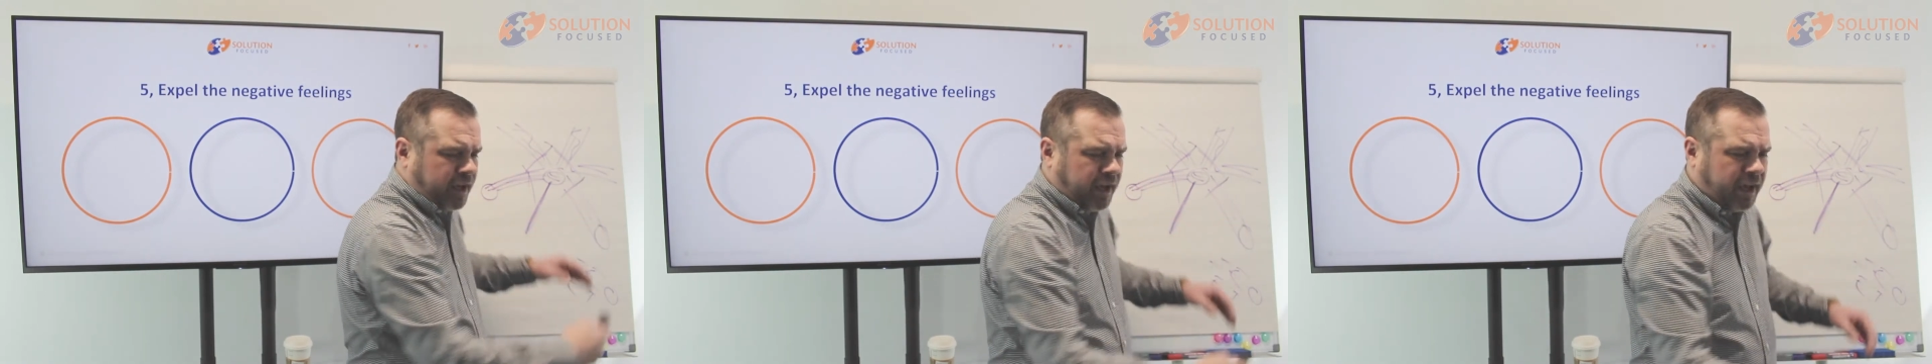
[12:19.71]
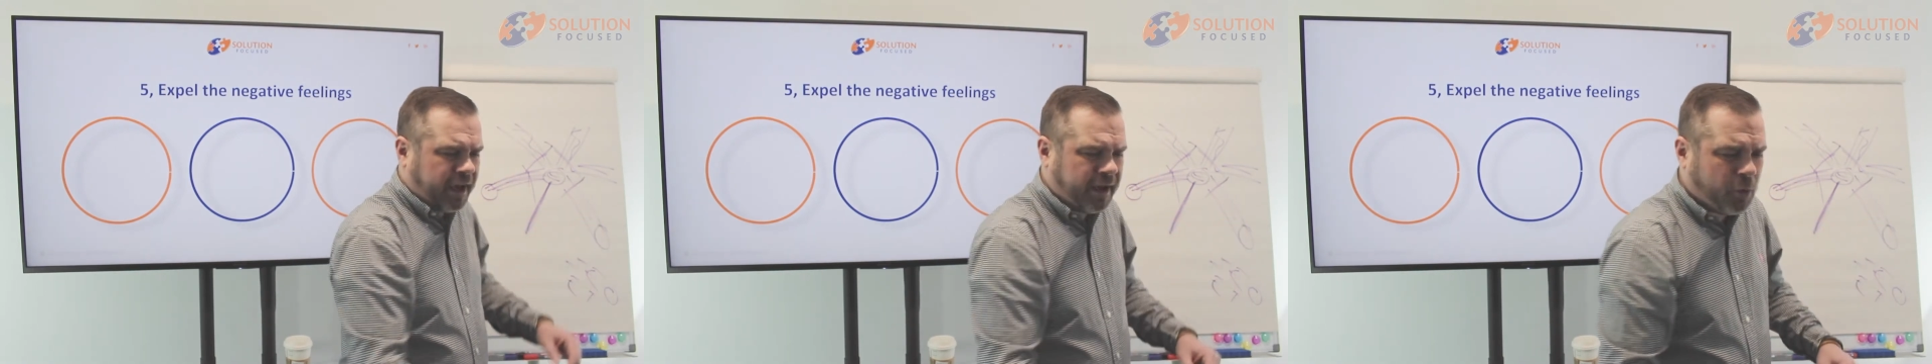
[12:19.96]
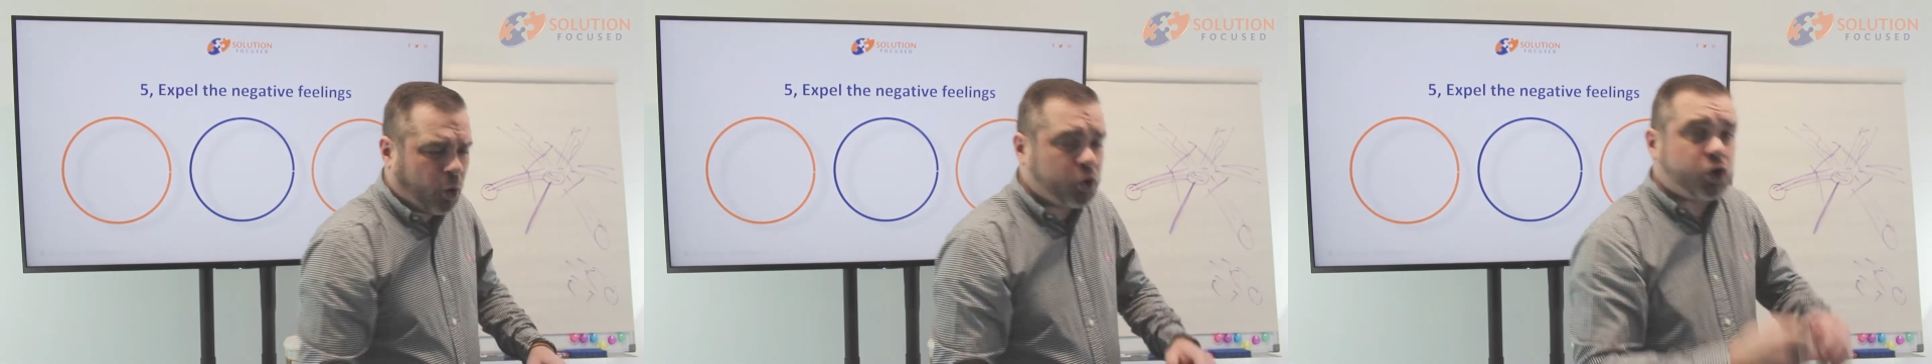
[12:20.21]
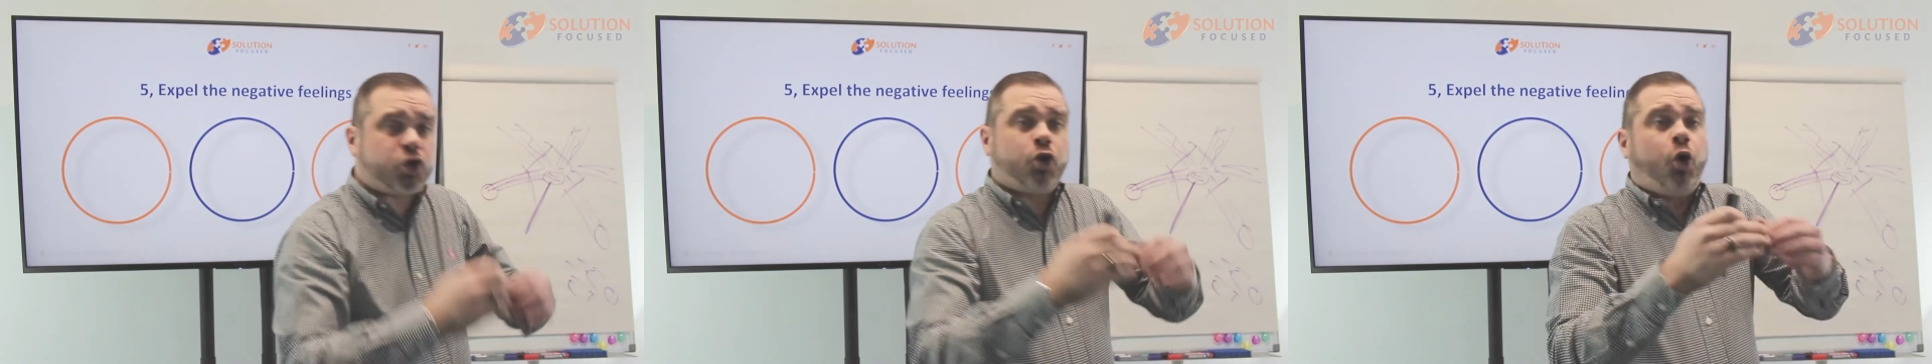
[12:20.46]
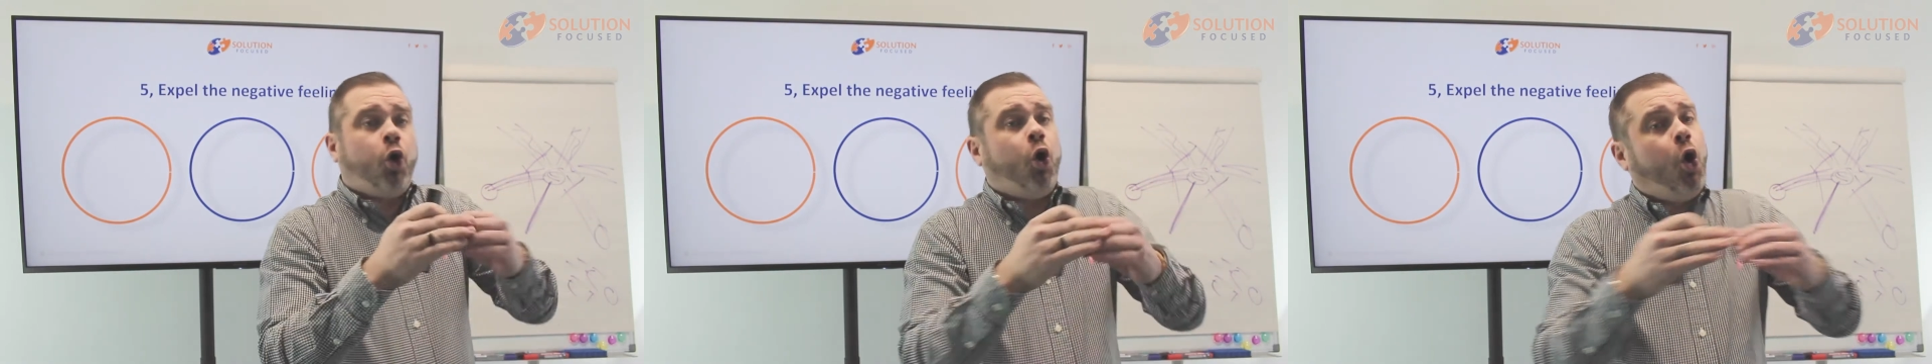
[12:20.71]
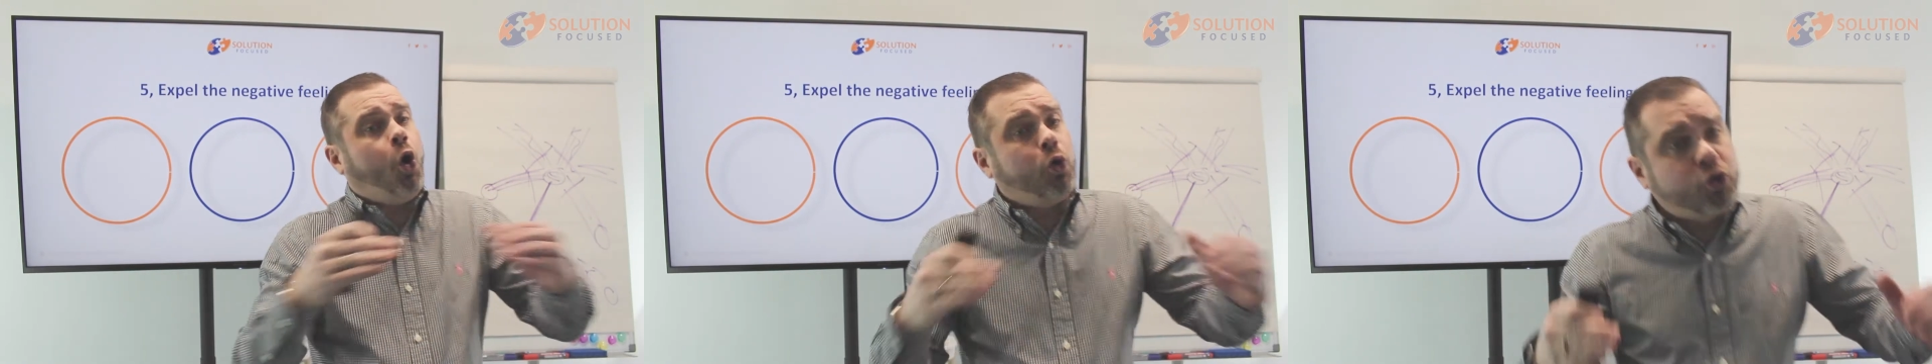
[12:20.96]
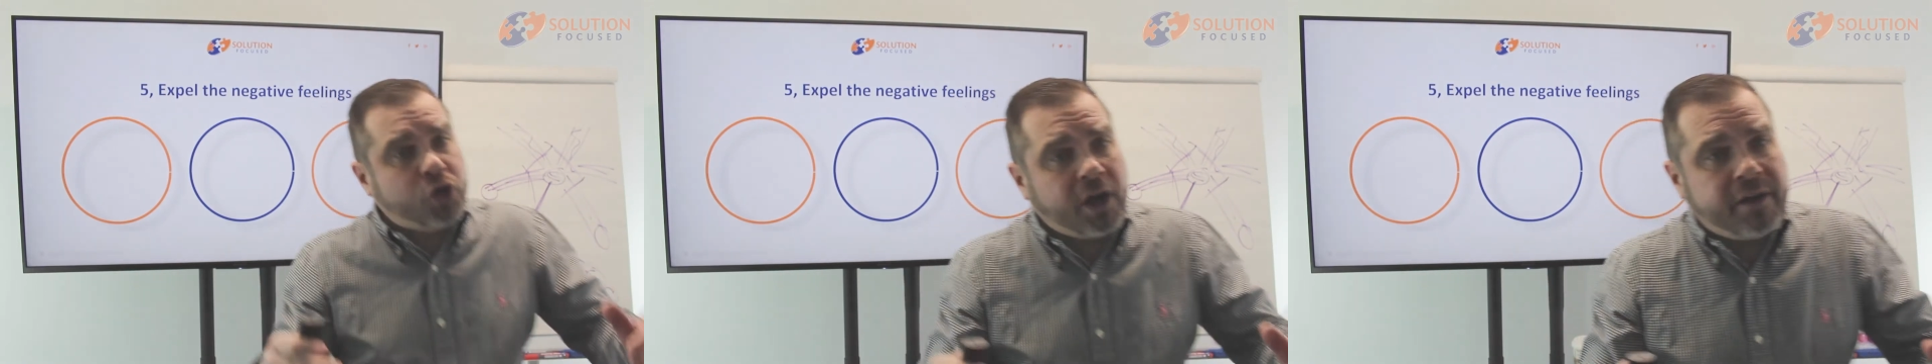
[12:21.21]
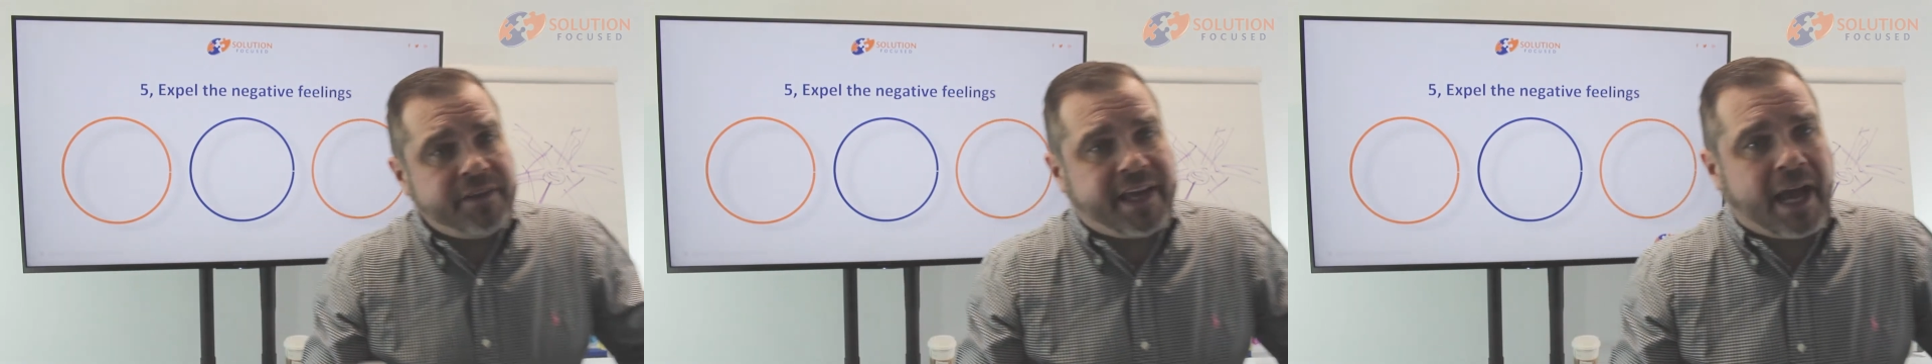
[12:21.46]
or halt
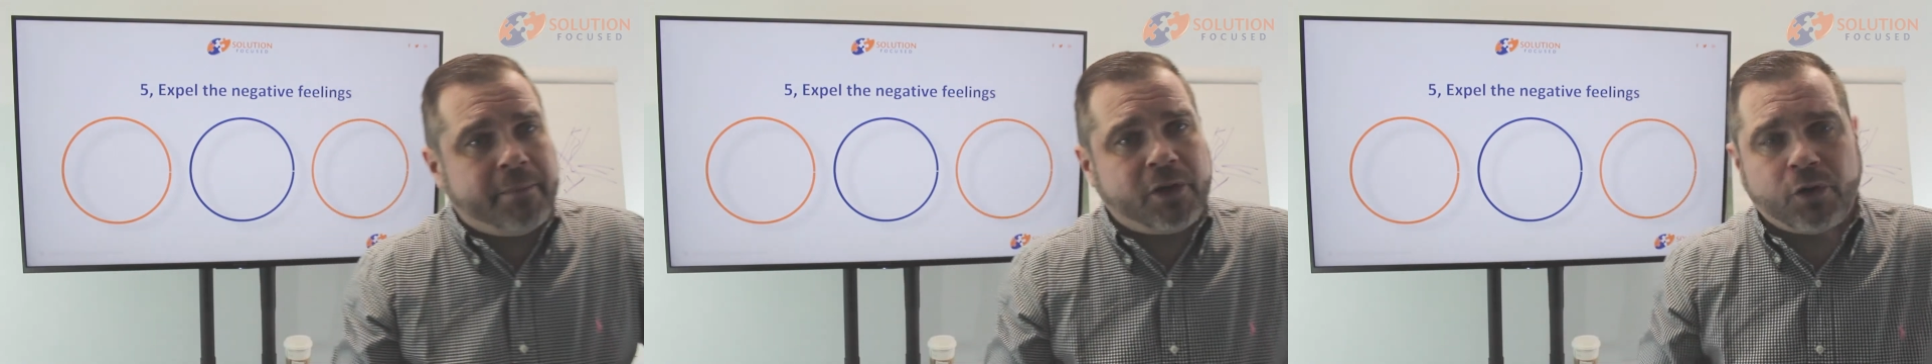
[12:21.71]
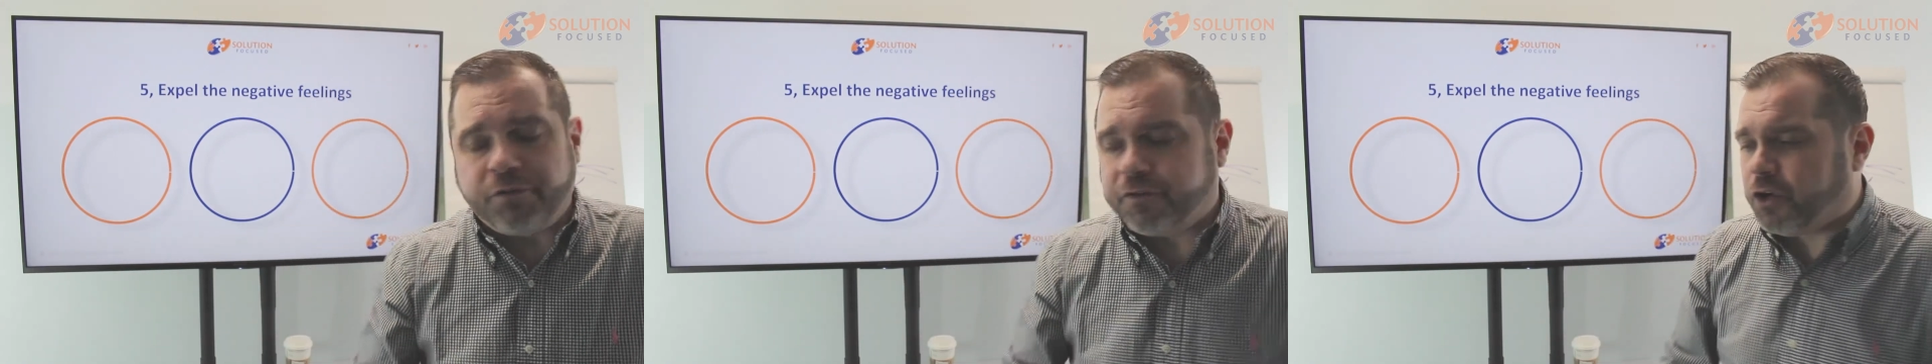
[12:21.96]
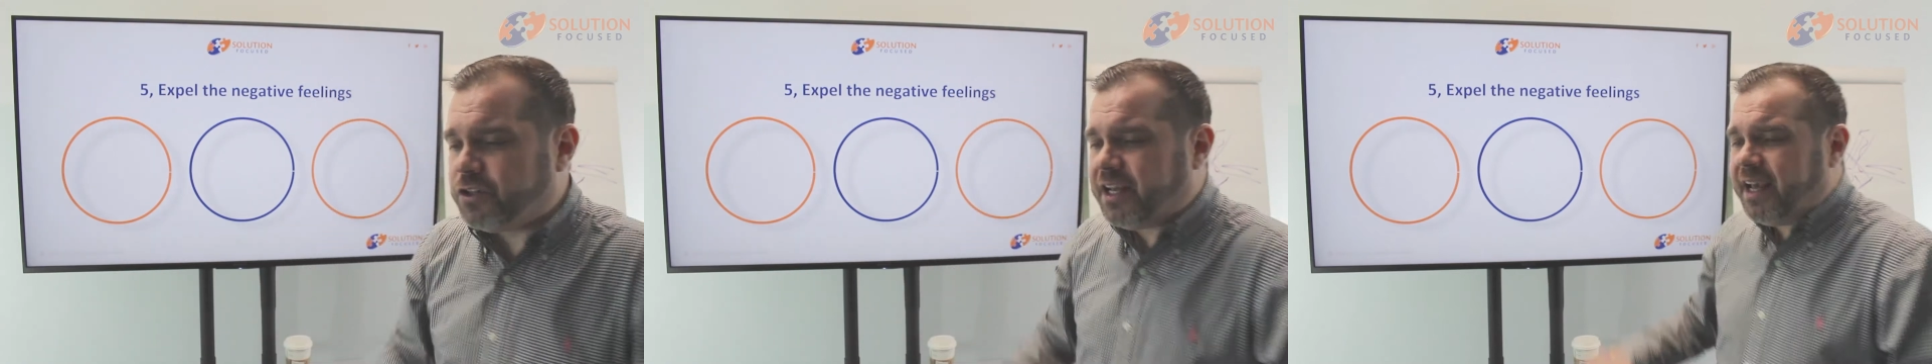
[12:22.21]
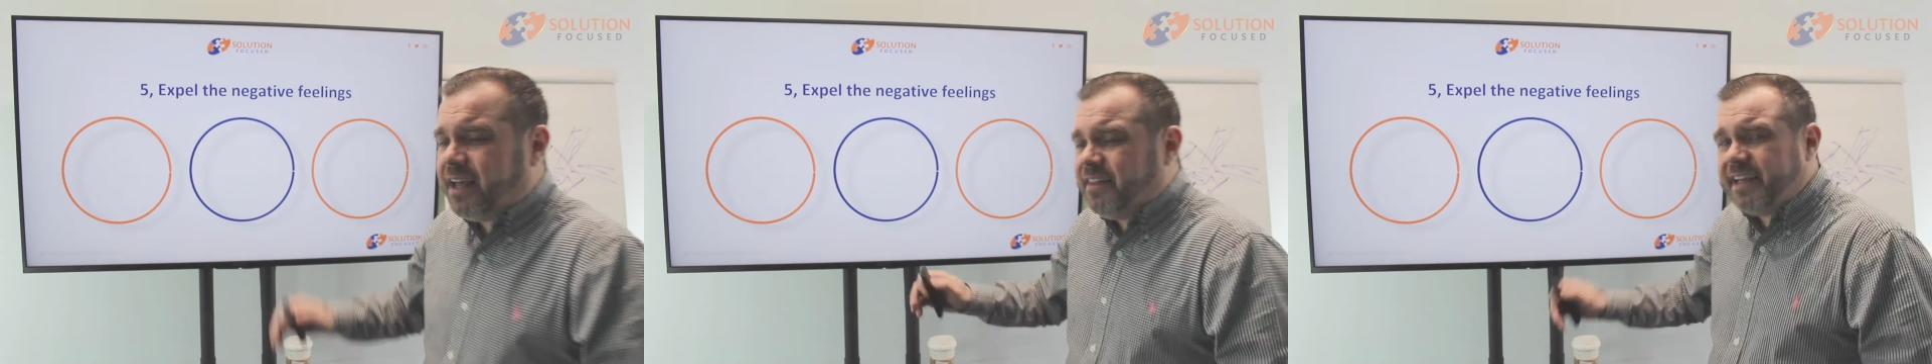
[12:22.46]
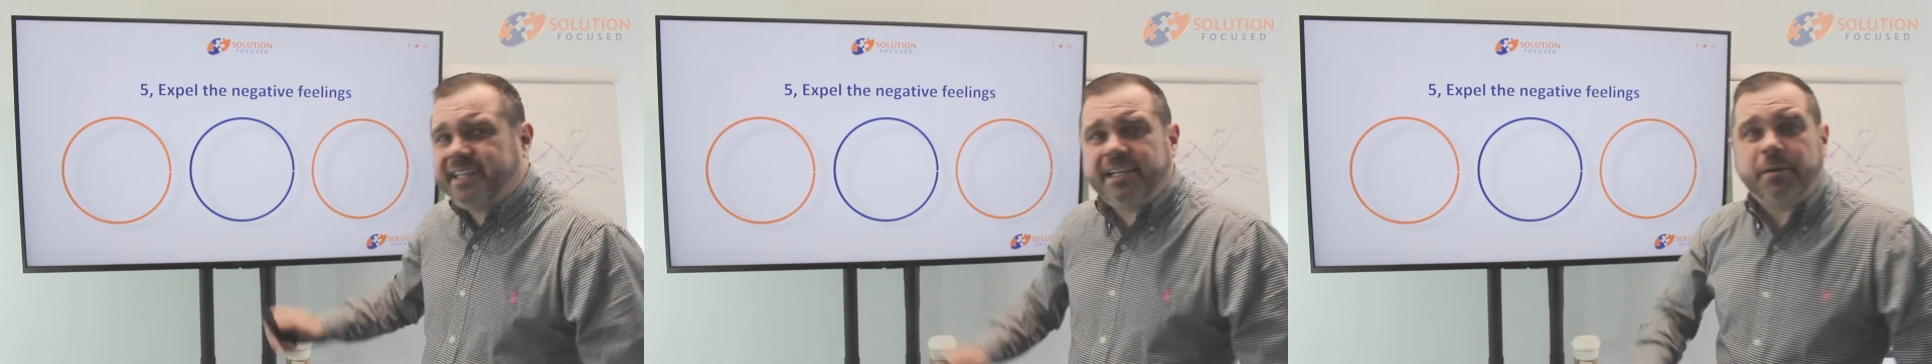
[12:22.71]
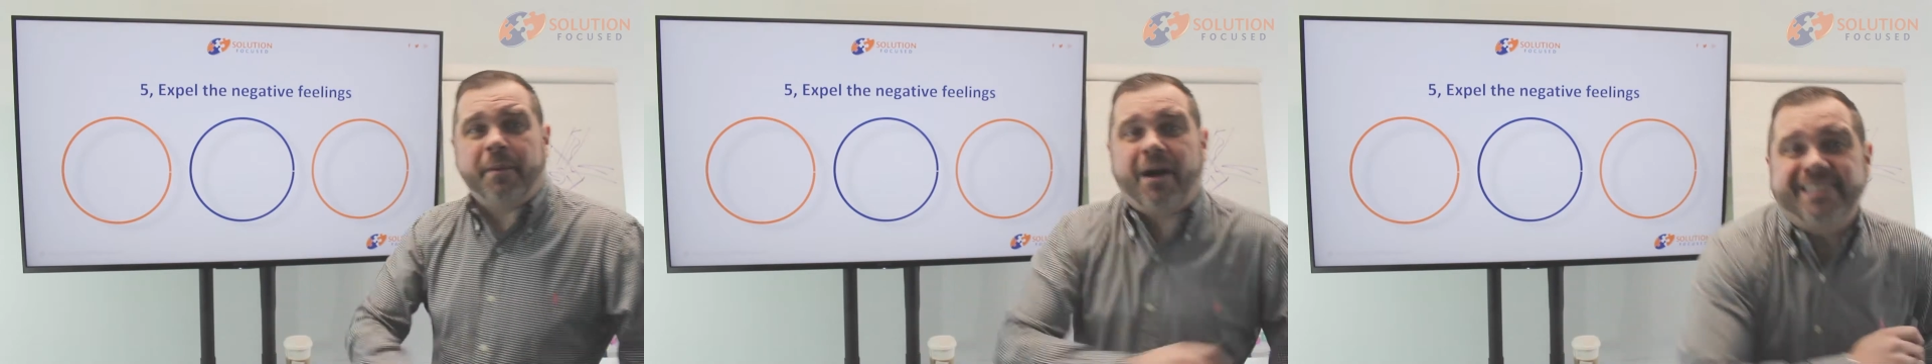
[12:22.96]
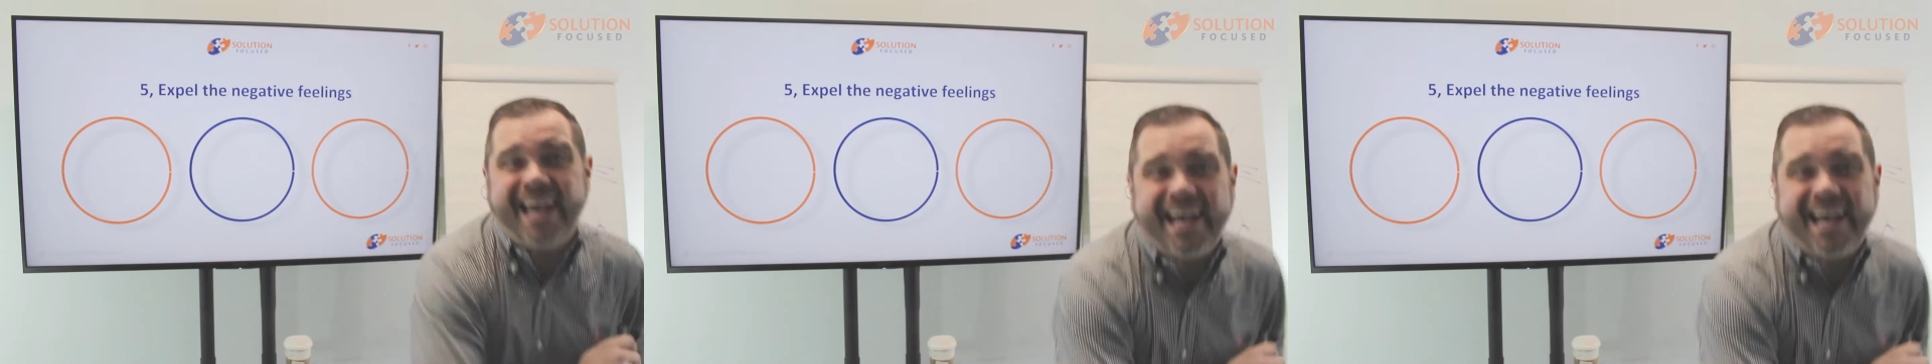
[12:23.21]
the chemical flood. This is about